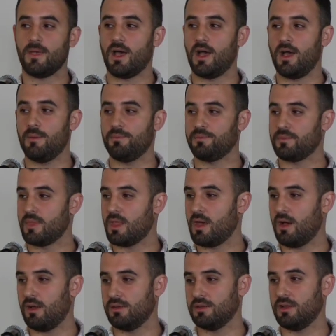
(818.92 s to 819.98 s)
Um,
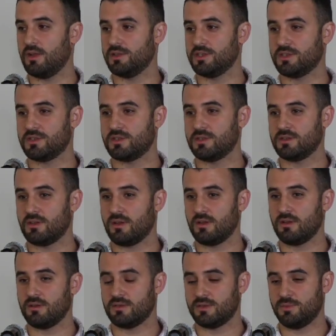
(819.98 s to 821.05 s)
I'll, I'll just
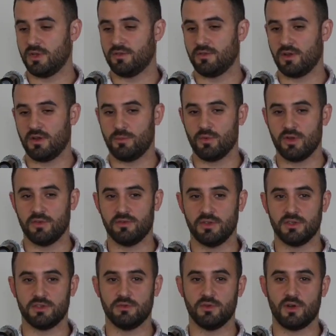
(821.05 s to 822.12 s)
speak very
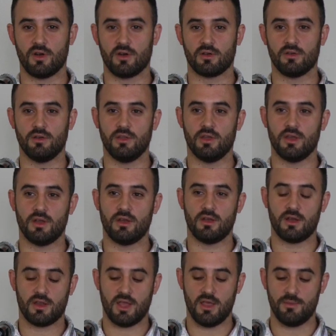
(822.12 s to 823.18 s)
briefly to an article that
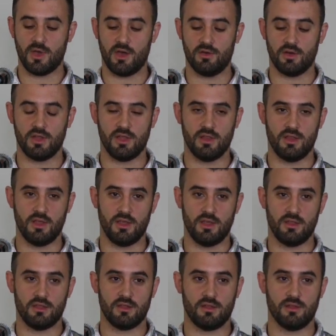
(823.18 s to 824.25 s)
came out in
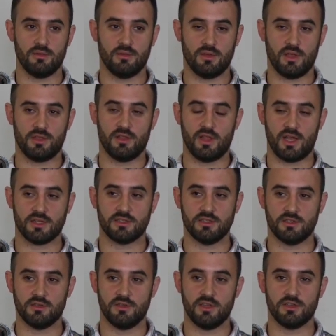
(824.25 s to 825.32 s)
the, the, not the last
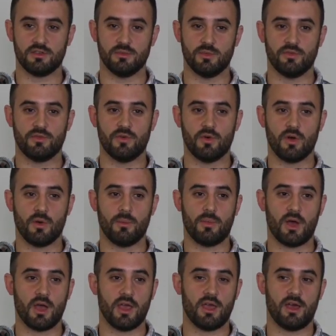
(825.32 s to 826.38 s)
issue, the issue before
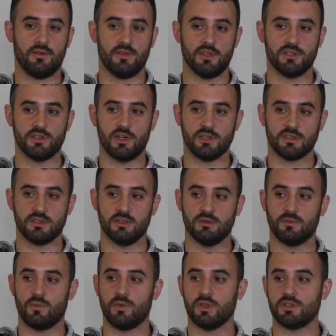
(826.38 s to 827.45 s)
by Aviaq Johnston,
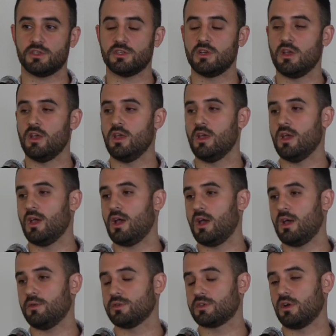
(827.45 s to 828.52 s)
which
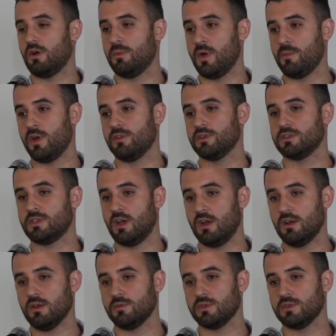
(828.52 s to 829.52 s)
uh, it was called My Mother's Tongue.